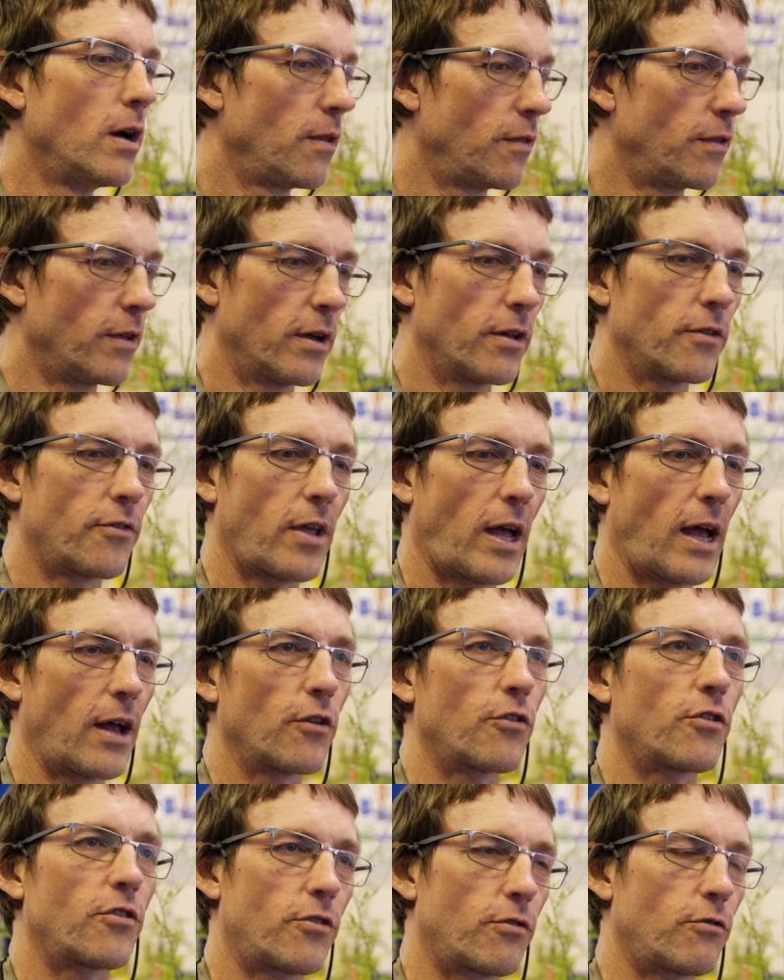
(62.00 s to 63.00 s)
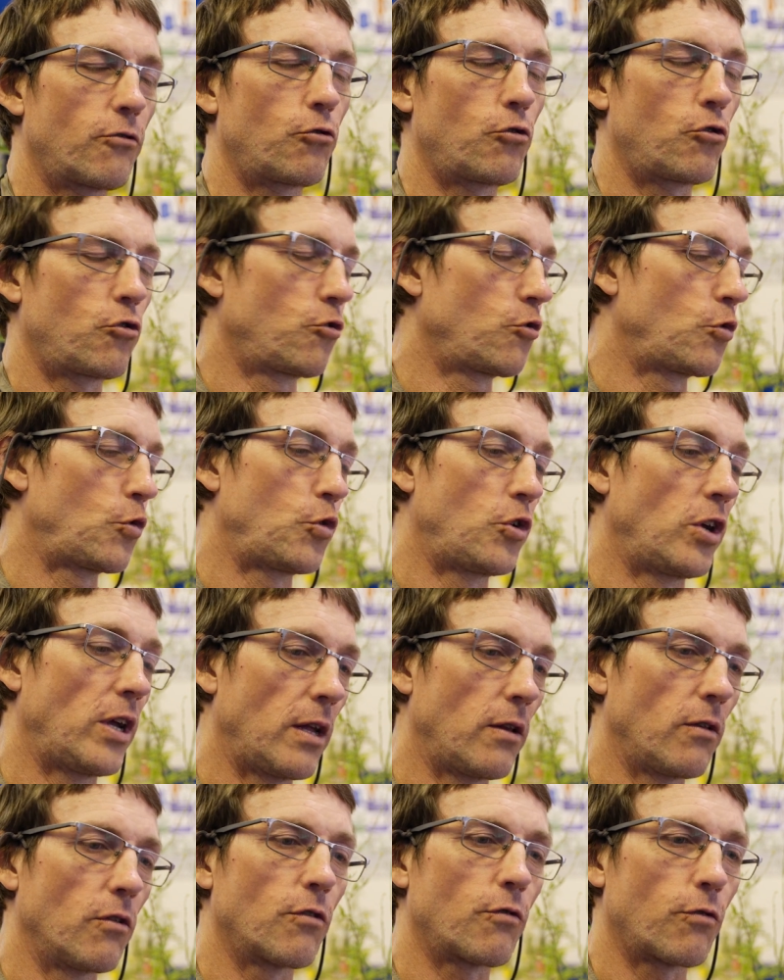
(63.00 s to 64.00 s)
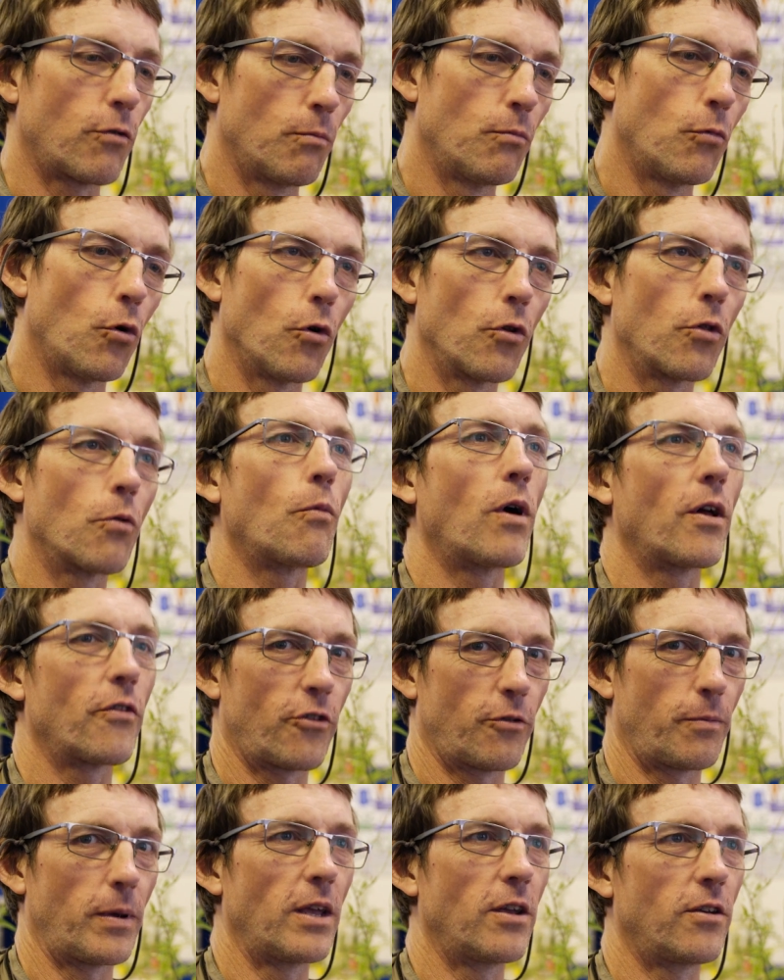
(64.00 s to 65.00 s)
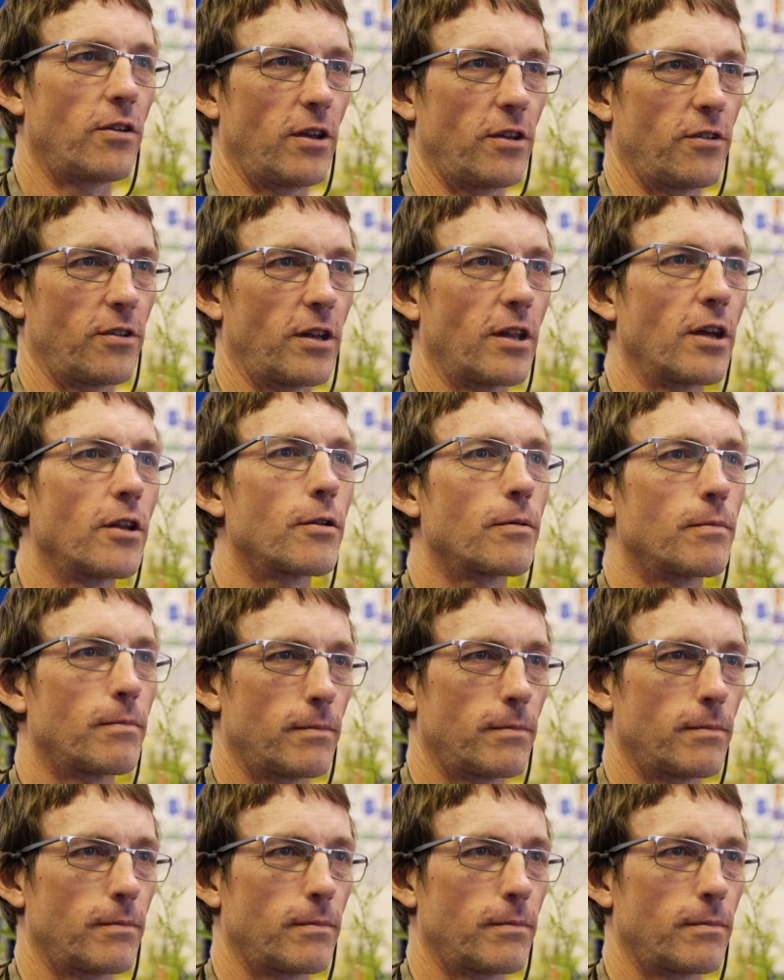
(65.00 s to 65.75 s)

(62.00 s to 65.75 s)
that has genes from more than one species in it.